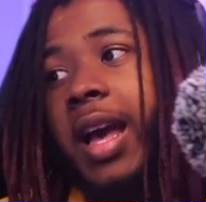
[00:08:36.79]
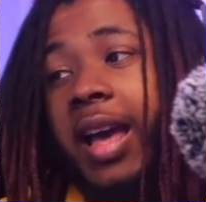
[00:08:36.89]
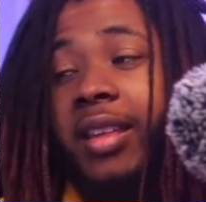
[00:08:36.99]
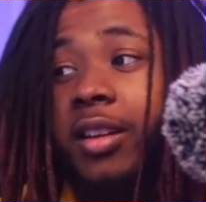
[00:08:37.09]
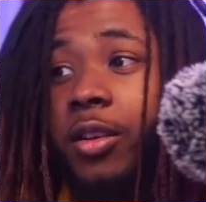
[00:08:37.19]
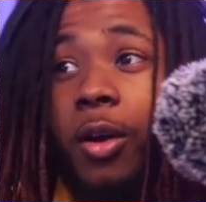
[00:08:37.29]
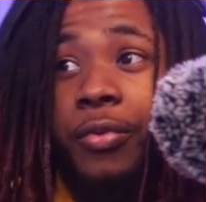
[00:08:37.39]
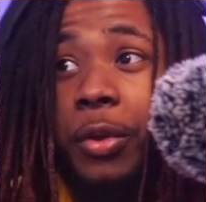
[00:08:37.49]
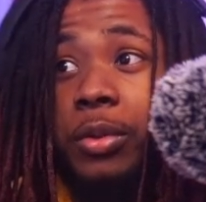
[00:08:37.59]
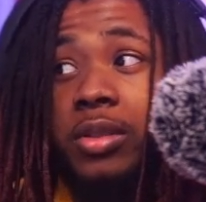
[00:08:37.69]
I think a lot of
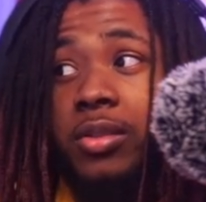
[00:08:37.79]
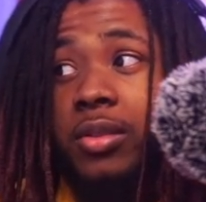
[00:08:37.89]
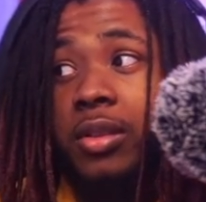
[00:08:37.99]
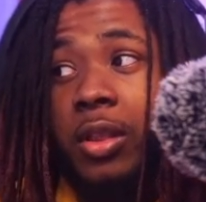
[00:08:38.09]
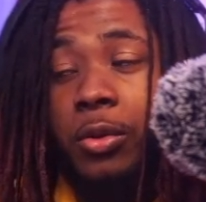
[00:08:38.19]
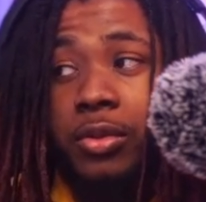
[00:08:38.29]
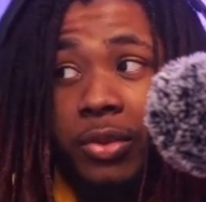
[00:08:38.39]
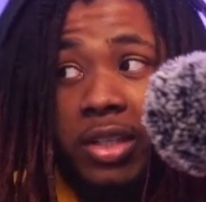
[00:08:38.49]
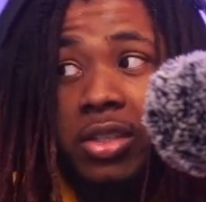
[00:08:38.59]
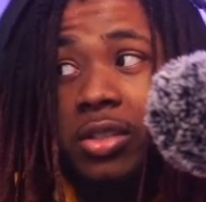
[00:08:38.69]
those those
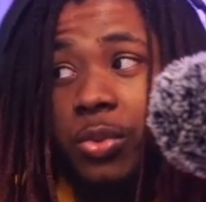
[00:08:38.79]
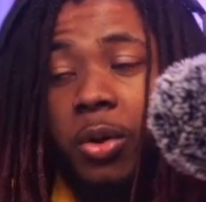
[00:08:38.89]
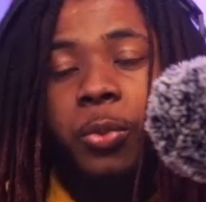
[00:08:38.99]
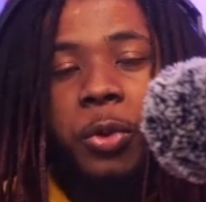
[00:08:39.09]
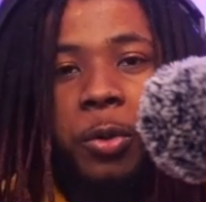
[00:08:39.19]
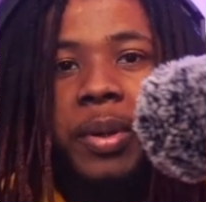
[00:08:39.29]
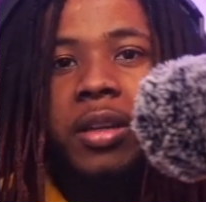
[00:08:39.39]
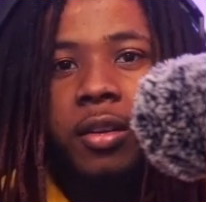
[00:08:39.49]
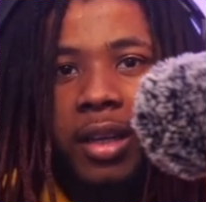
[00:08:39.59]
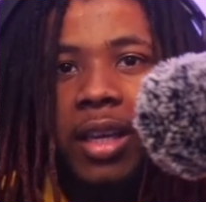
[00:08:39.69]
regions well will be
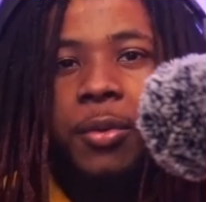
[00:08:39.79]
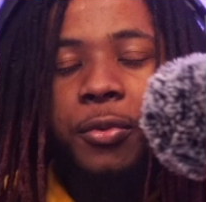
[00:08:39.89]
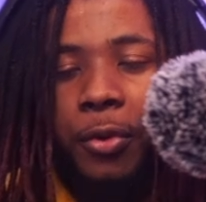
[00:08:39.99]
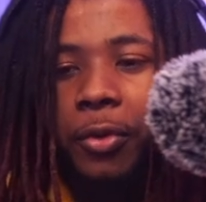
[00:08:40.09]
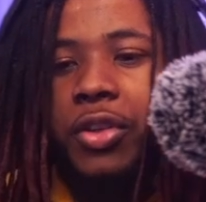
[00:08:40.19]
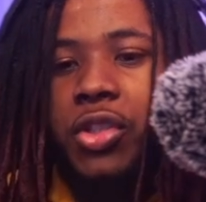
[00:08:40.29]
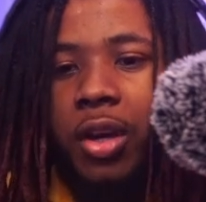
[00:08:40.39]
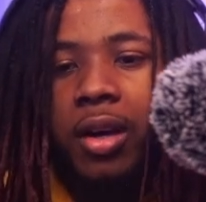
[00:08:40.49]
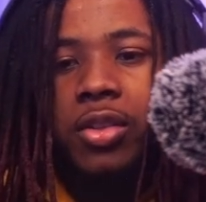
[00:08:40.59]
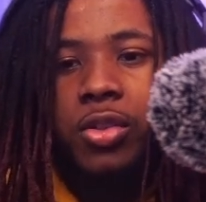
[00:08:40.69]
looking for a
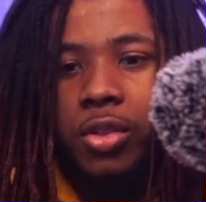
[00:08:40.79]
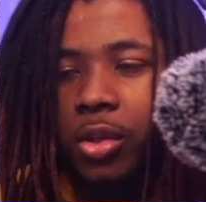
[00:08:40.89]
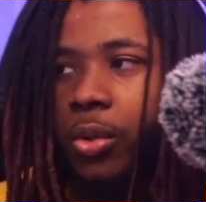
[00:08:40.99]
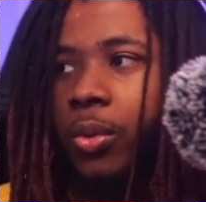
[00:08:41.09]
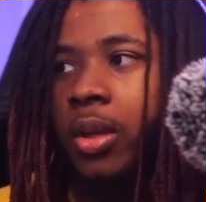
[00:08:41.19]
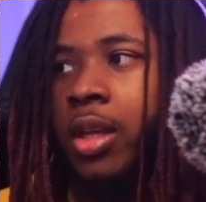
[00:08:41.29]
chance to